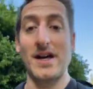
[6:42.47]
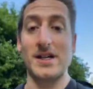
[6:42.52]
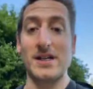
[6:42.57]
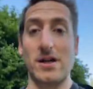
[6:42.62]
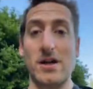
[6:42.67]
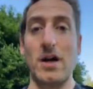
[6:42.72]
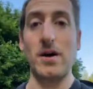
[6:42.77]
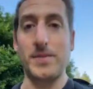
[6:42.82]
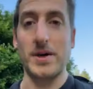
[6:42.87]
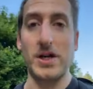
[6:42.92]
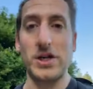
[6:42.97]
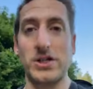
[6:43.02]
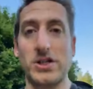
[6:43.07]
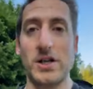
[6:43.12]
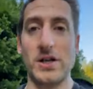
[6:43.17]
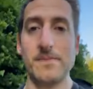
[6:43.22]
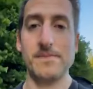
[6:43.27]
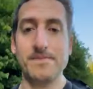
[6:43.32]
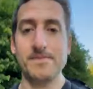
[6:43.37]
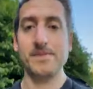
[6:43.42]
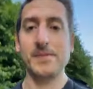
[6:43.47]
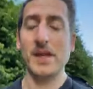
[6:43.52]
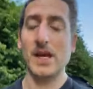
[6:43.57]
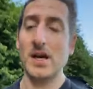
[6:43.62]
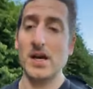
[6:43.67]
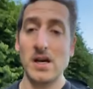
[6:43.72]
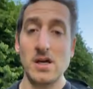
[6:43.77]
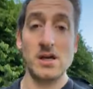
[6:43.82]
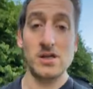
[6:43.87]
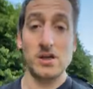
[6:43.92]
and carbohydrate,
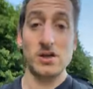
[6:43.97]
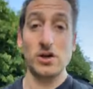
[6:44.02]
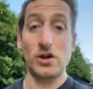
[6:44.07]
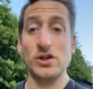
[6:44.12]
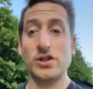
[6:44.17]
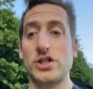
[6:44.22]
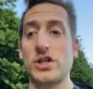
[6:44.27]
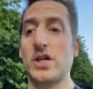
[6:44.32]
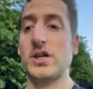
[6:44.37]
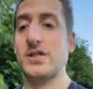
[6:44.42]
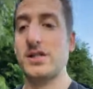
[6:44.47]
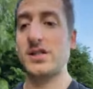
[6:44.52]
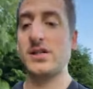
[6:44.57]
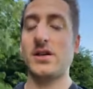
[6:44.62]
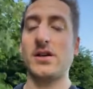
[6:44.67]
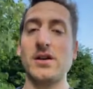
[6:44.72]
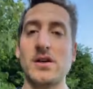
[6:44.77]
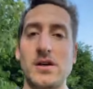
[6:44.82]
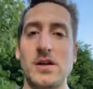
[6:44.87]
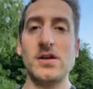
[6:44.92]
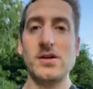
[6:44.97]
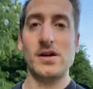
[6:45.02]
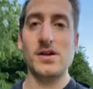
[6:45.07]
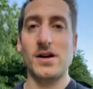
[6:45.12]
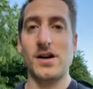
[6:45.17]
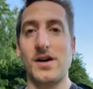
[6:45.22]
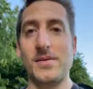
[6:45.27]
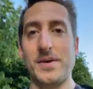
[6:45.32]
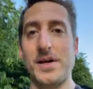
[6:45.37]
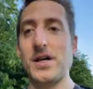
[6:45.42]
not just
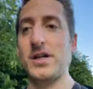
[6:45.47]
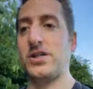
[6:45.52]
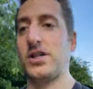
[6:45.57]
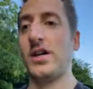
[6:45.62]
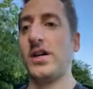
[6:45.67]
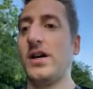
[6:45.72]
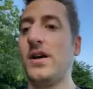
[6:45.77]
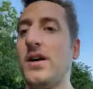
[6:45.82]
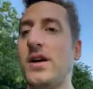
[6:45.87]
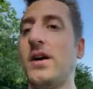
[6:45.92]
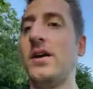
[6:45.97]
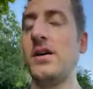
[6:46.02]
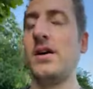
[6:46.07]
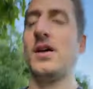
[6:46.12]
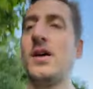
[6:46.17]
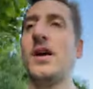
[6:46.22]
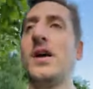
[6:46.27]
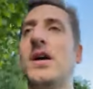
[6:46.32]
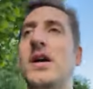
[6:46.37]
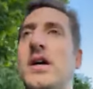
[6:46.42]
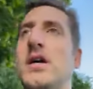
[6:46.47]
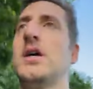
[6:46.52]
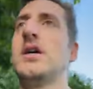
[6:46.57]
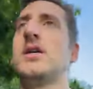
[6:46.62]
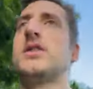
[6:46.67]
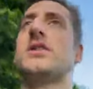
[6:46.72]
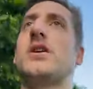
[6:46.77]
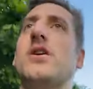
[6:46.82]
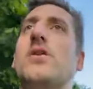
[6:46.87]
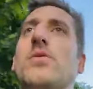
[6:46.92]
carbohydrate.
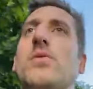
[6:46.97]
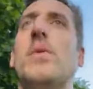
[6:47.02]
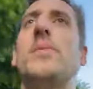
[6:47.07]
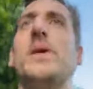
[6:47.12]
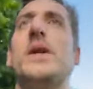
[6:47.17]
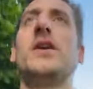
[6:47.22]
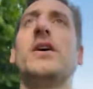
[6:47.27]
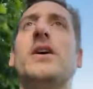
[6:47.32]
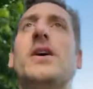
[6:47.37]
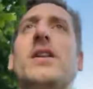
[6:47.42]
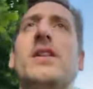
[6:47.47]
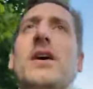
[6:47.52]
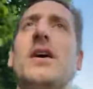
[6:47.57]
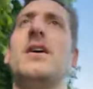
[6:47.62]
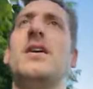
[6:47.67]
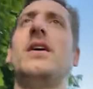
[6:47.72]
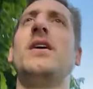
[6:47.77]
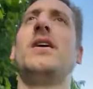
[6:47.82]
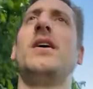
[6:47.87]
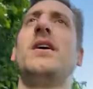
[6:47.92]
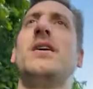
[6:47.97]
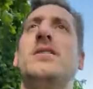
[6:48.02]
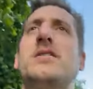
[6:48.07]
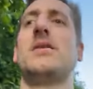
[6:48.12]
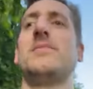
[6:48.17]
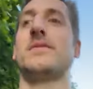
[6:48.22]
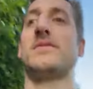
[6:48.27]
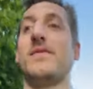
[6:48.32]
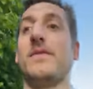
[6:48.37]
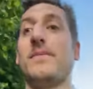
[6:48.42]
So when we look at that
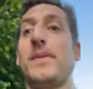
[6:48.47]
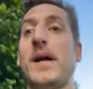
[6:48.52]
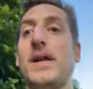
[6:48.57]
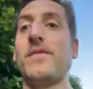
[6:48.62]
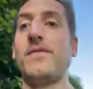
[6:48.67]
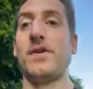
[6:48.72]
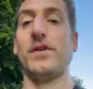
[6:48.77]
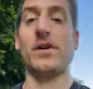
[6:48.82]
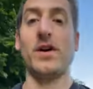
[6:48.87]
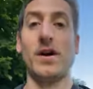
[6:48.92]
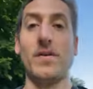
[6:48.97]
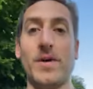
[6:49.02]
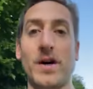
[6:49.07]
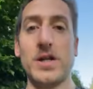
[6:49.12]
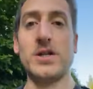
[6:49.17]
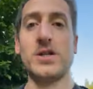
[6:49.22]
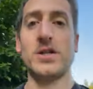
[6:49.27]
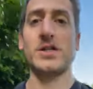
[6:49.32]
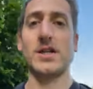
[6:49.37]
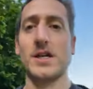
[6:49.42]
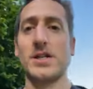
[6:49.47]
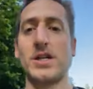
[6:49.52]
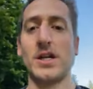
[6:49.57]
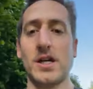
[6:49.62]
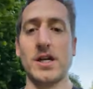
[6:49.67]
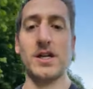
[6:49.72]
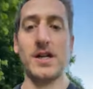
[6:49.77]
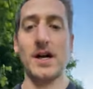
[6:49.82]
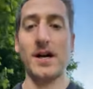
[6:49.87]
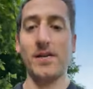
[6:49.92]
in terms of a bland food, carbohydrates
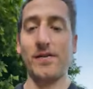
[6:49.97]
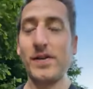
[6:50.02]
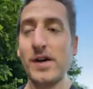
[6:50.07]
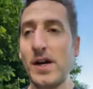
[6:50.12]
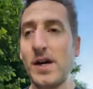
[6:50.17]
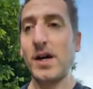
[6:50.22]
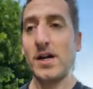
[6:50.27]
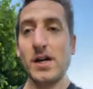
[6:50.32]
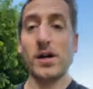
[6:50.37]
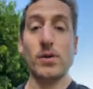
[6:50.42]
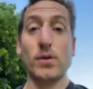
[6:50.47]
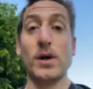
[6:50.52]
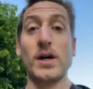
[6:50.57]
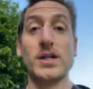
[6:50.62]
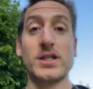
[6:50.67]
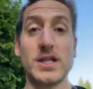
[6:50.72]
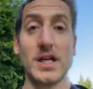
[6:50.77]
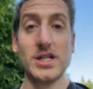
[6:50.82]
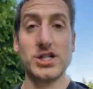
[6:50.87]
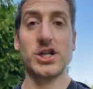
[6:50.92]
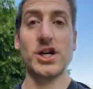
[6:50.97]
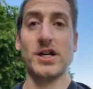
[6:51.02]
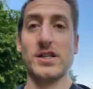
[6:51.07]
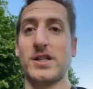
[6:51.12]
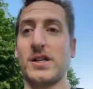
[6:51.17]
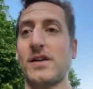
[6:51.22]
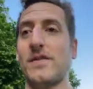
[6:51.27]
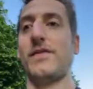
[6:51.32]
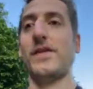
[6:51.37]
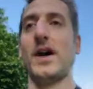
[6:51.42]
actually can have quite a
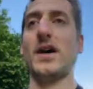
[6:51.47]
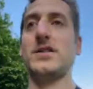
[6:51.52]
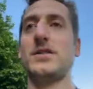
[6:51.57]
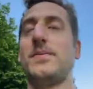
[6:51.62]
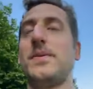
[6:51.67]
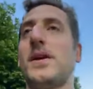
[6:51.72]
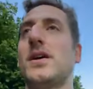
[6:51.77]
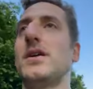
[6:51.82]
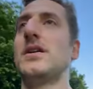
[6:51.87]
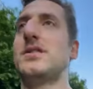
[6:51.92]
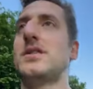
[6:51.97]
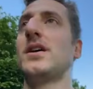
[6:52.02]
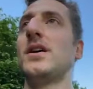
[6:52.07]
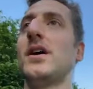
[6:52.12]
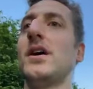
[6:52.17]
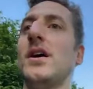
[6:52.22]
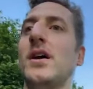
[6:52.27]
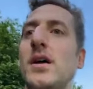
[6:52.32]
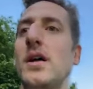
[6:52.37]
satiating effect because,